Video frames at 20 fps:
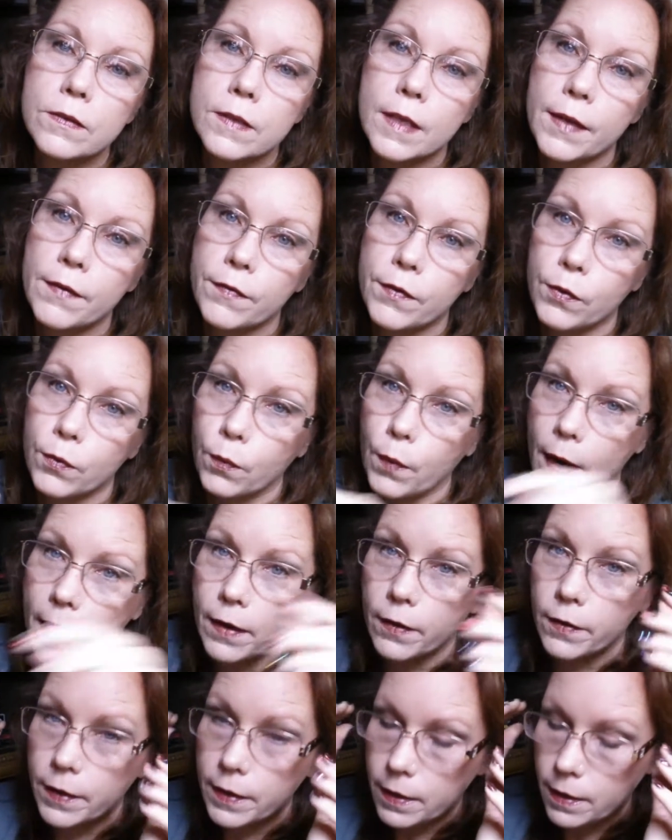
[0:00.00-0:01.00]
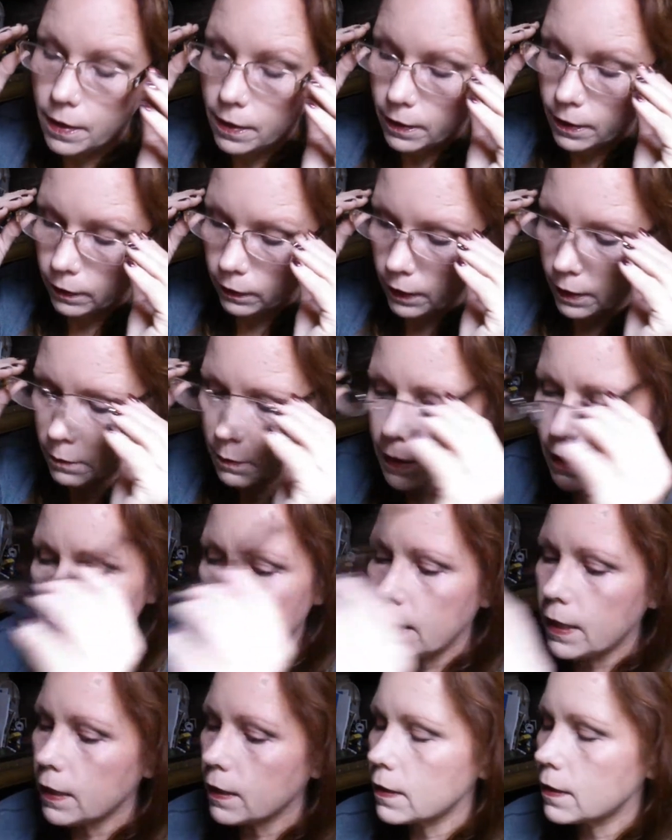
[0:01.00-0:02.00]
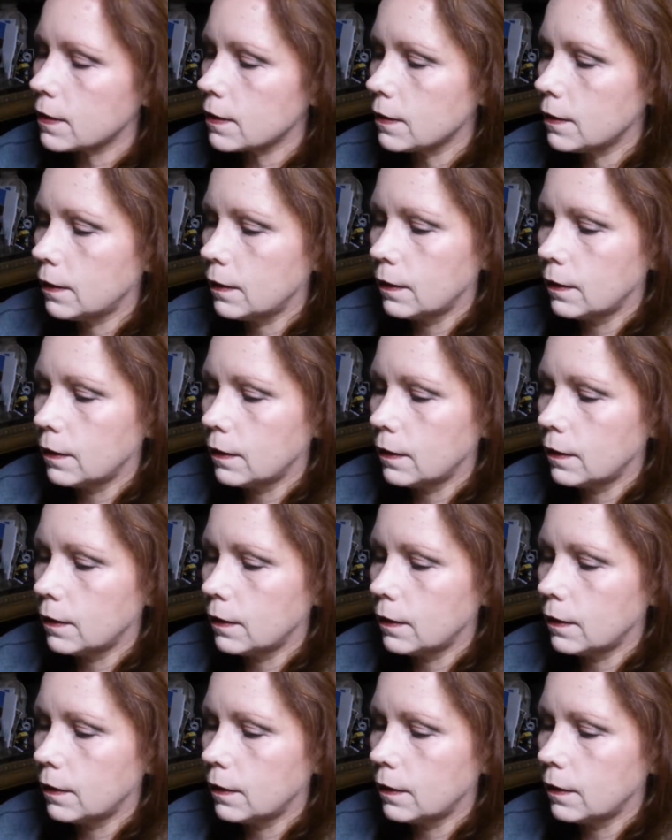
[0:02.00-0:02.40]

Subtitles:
if you're wearing the lipsticks.